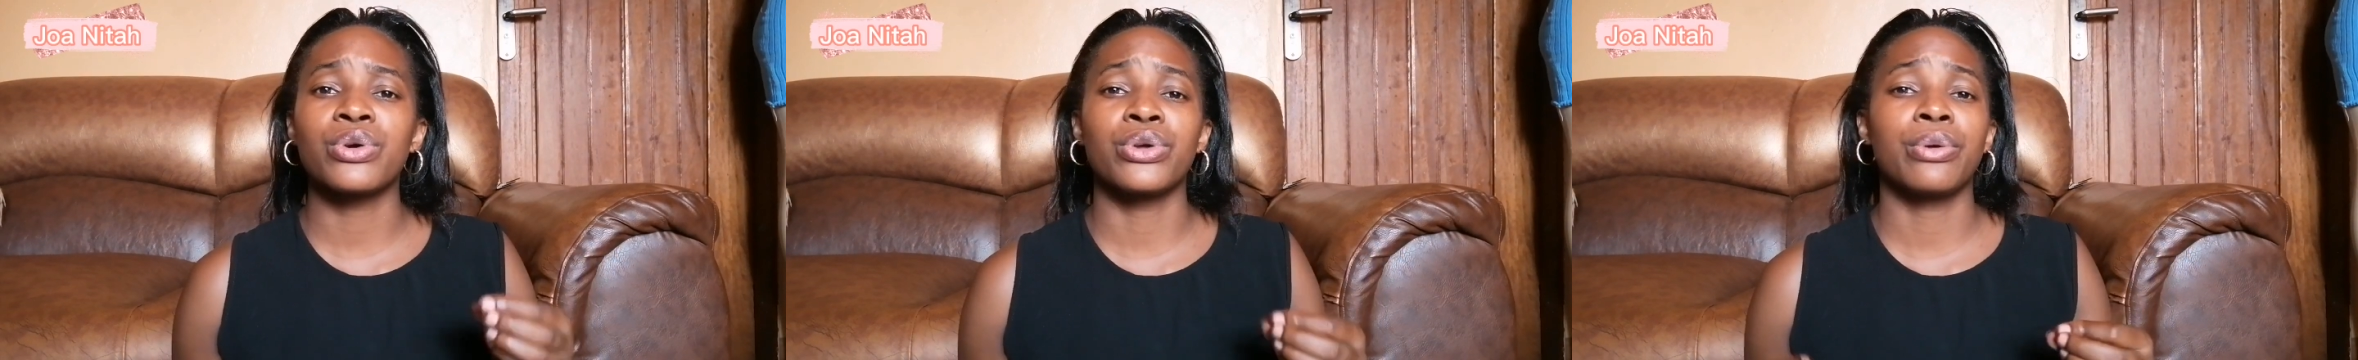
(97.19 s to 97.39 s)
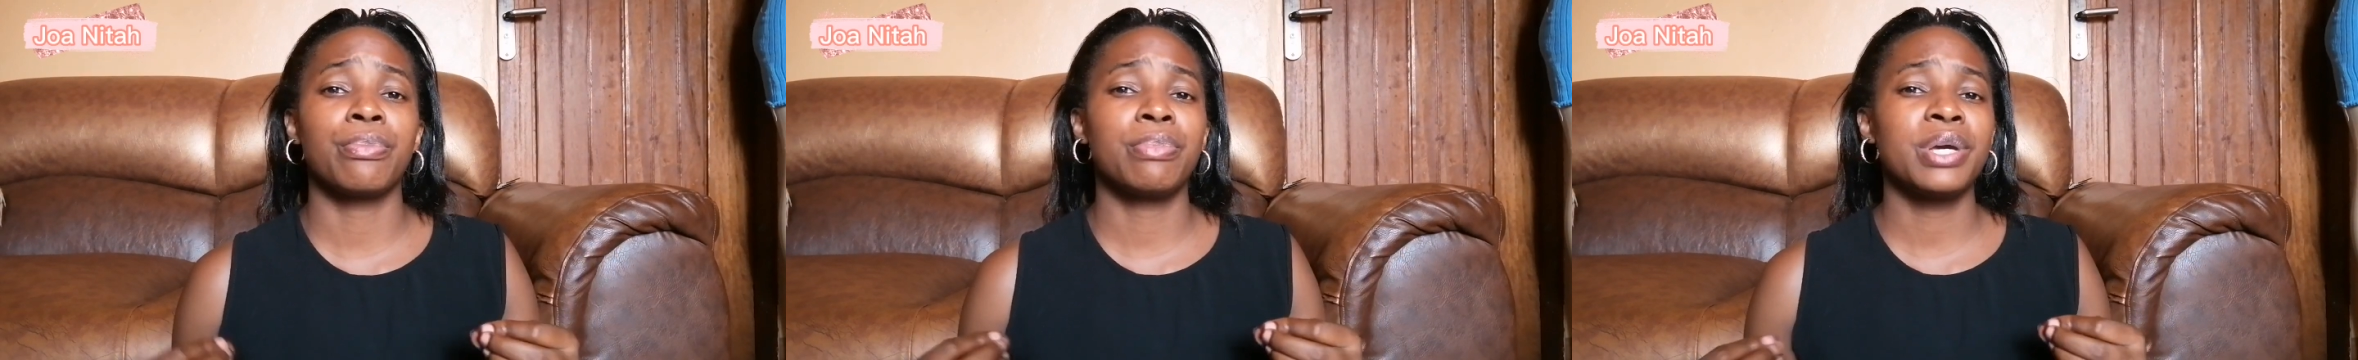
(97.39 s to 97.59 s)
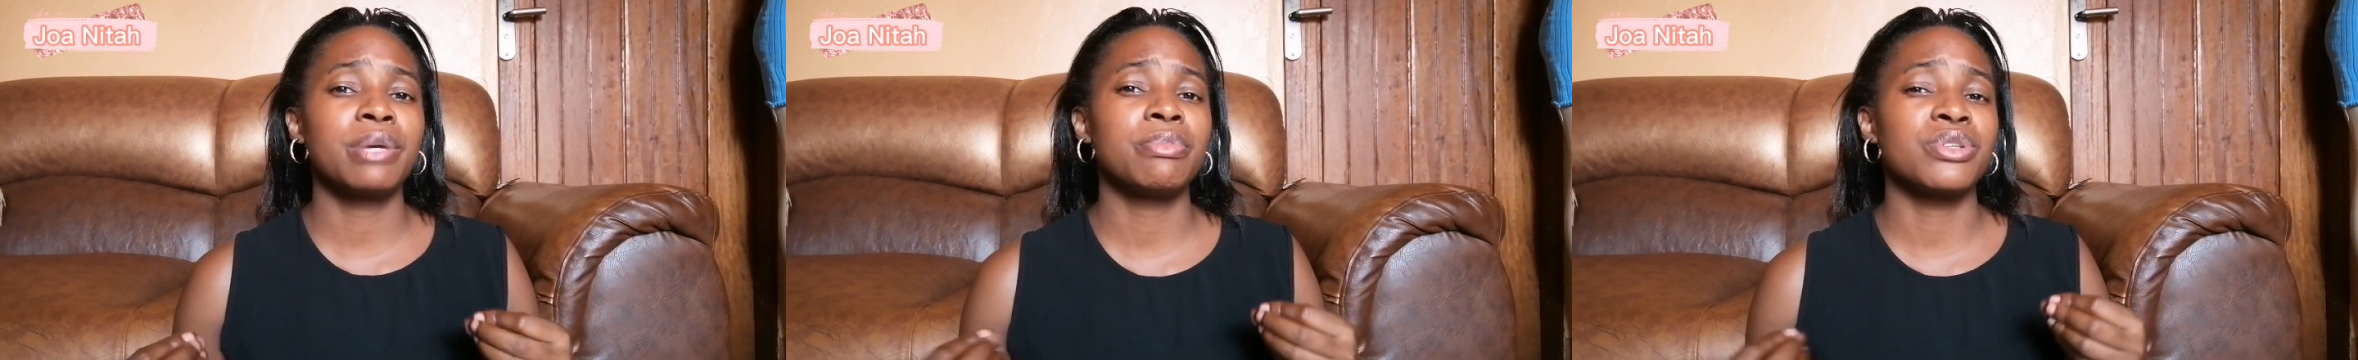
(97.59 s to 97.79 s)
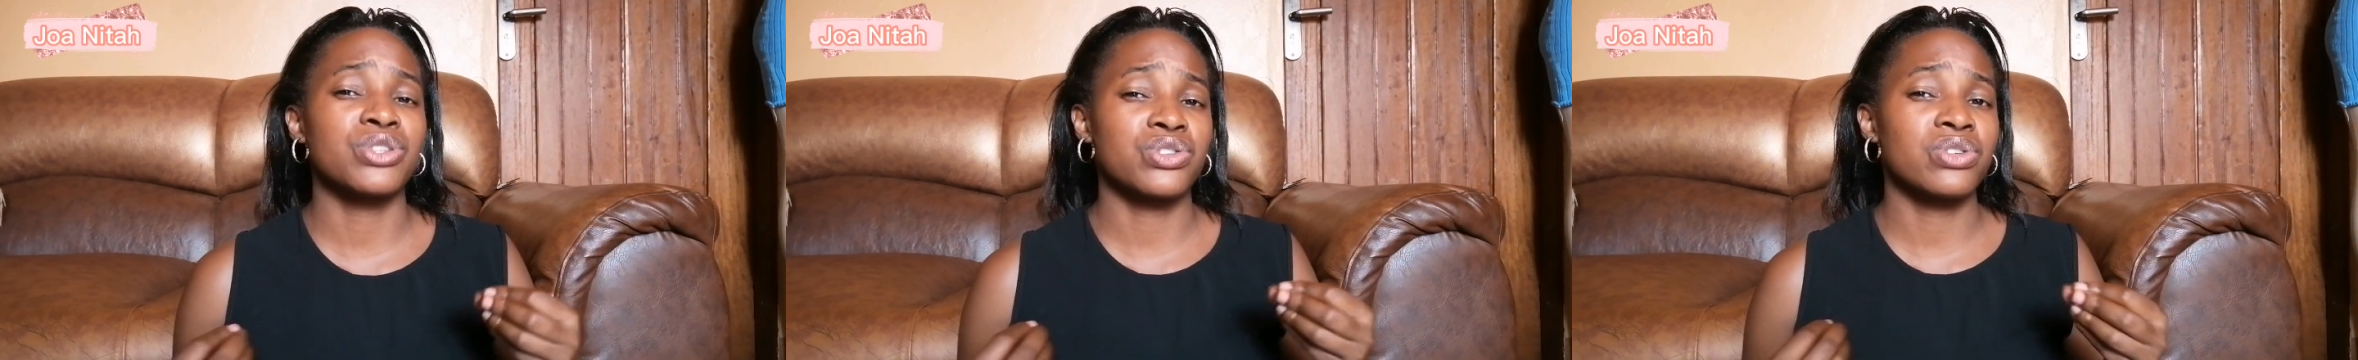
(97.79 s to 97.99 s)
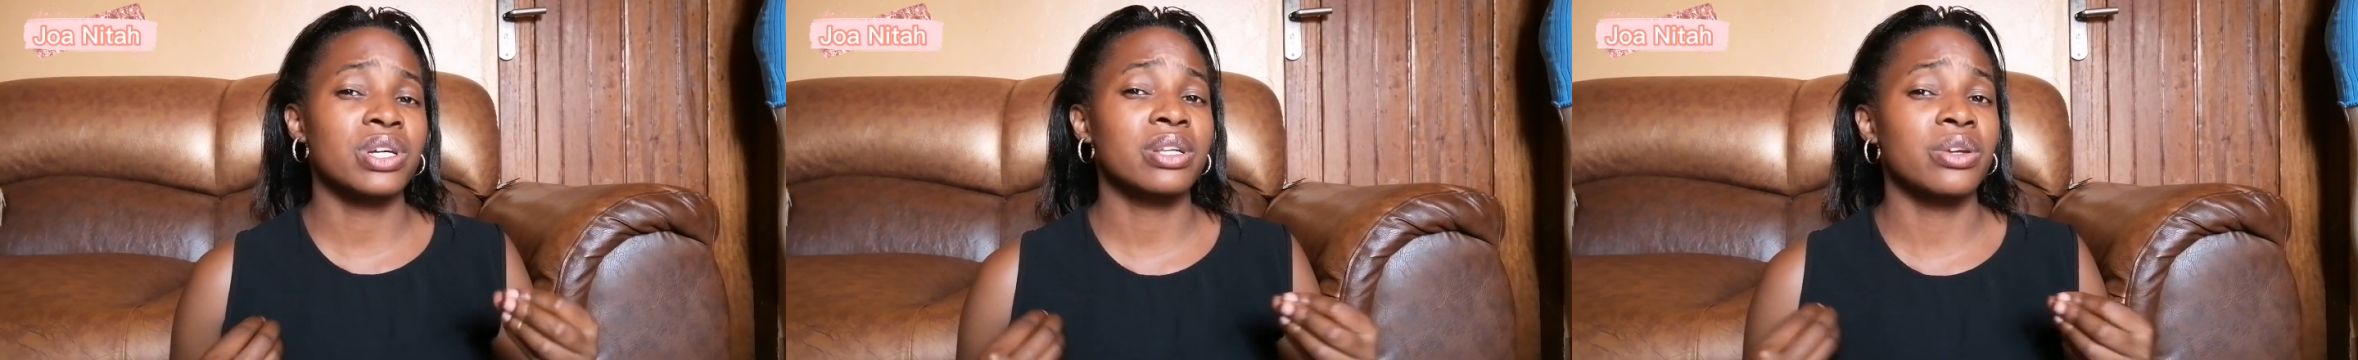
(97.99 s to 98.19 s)
or your baby
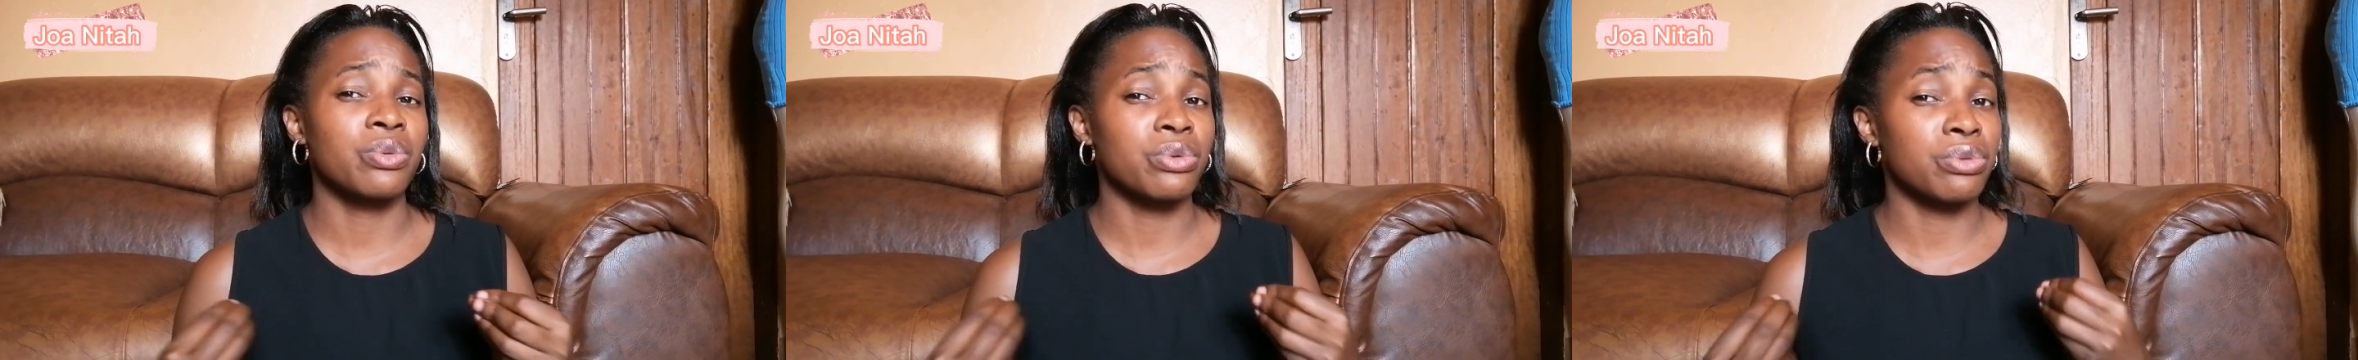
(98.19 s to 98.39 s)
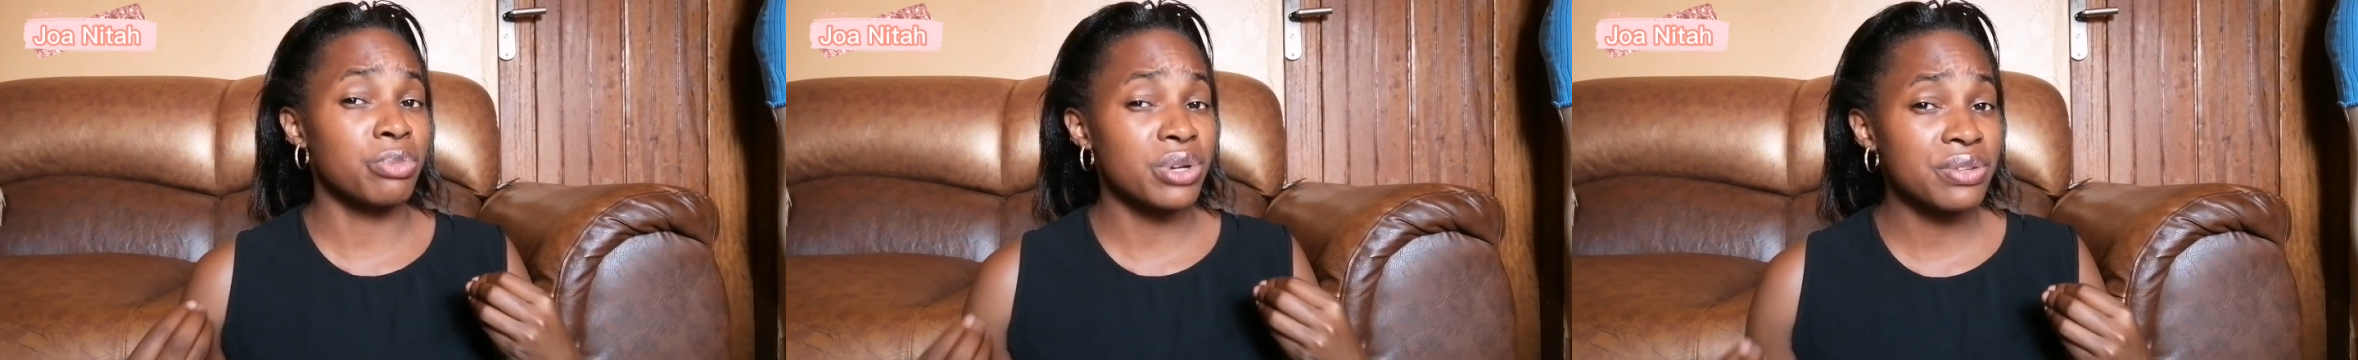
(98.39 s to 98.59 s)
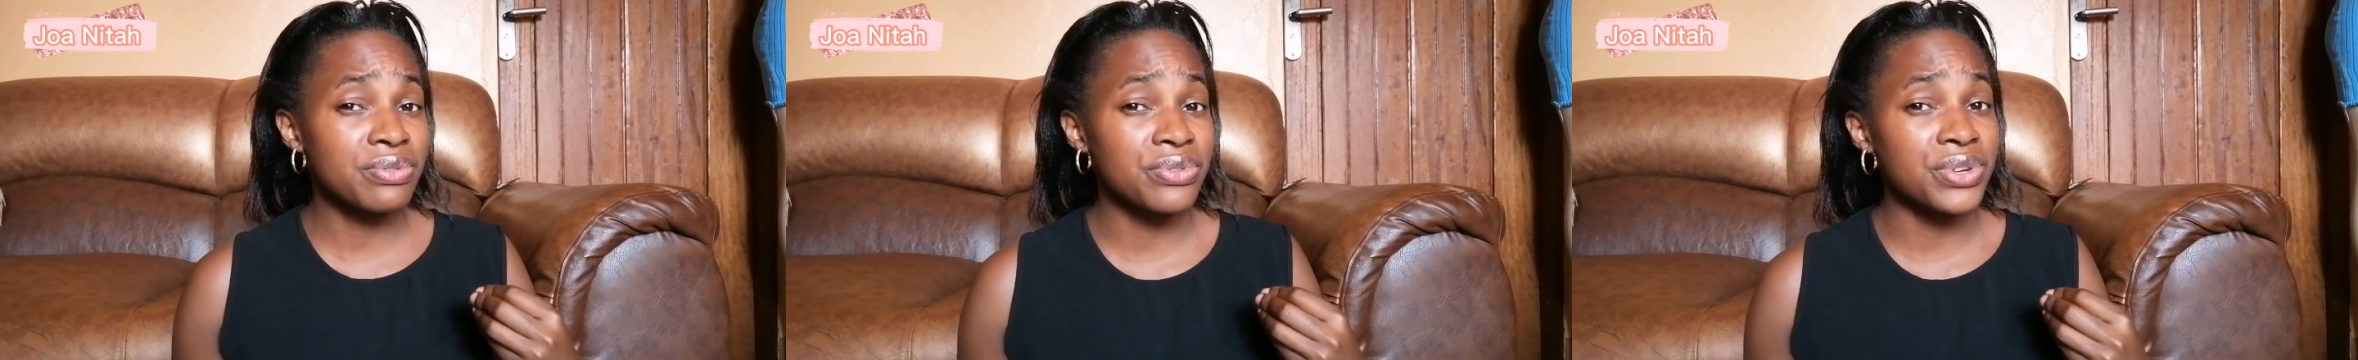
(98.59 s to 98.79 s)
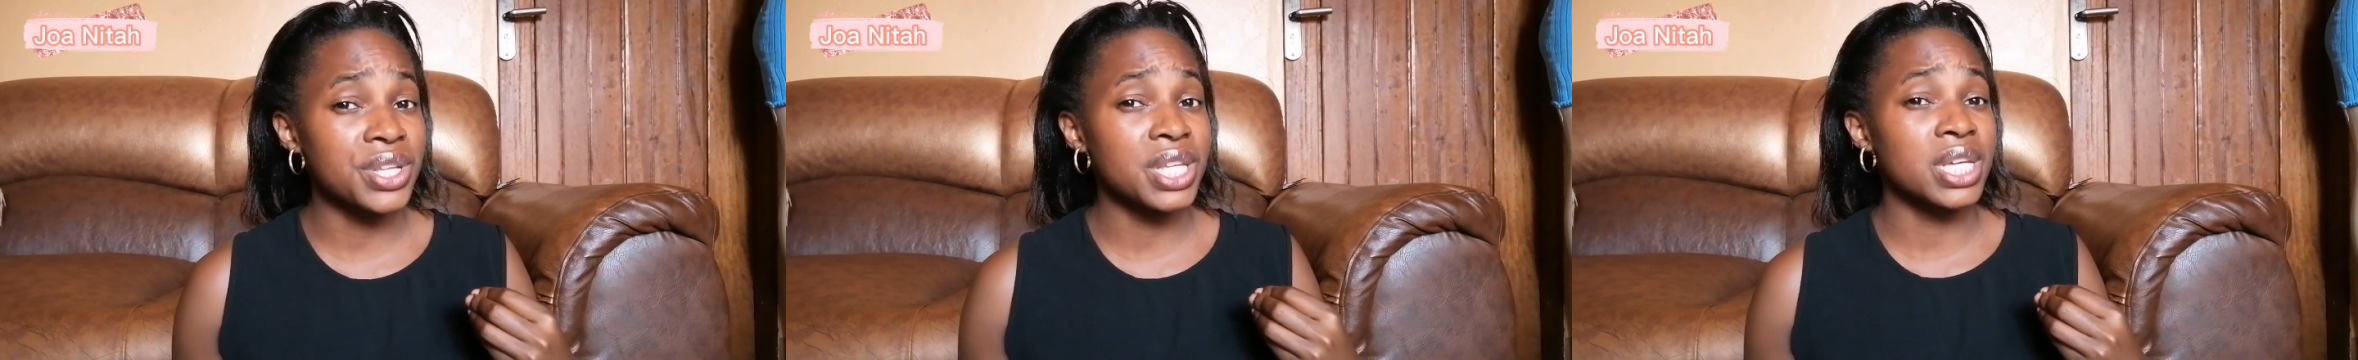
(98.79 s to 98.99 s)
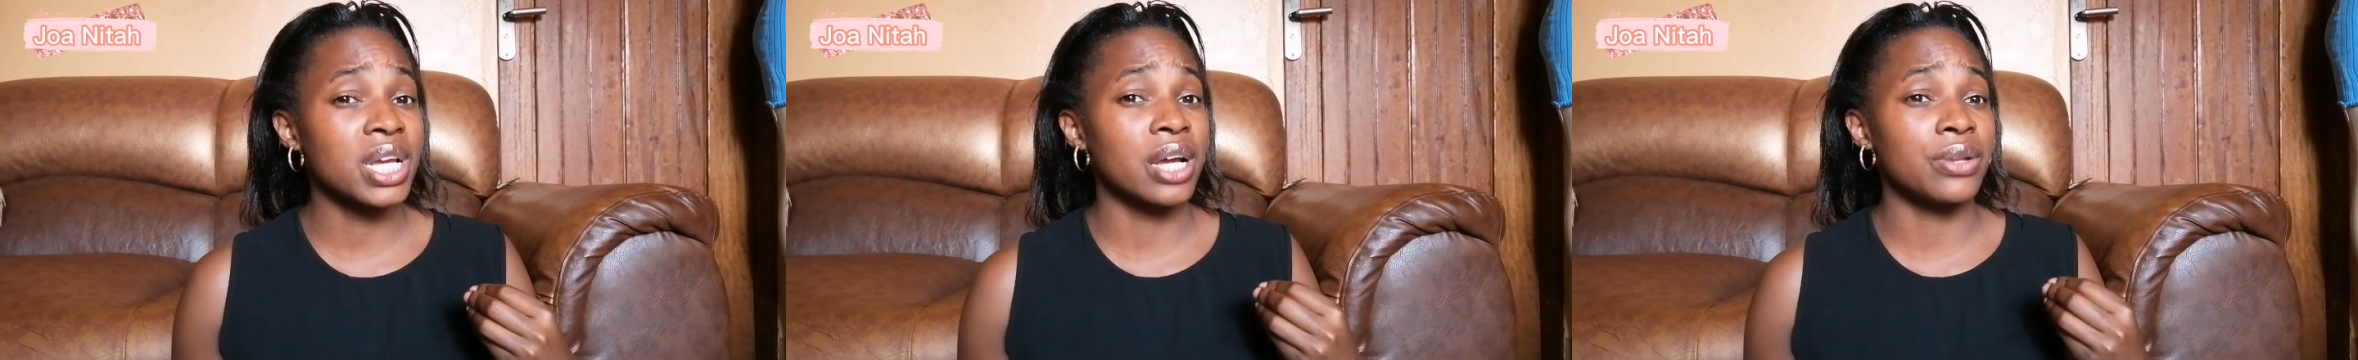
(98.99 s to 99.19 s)
is struggling with
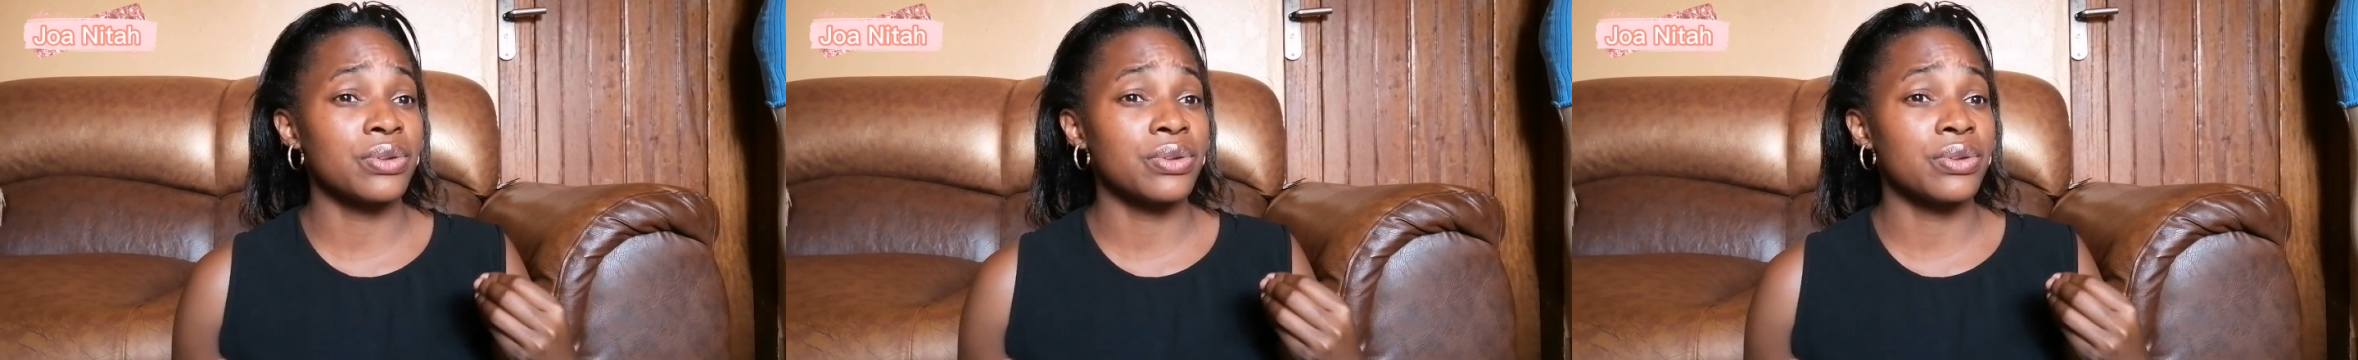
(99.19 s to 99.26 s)
breastfeeding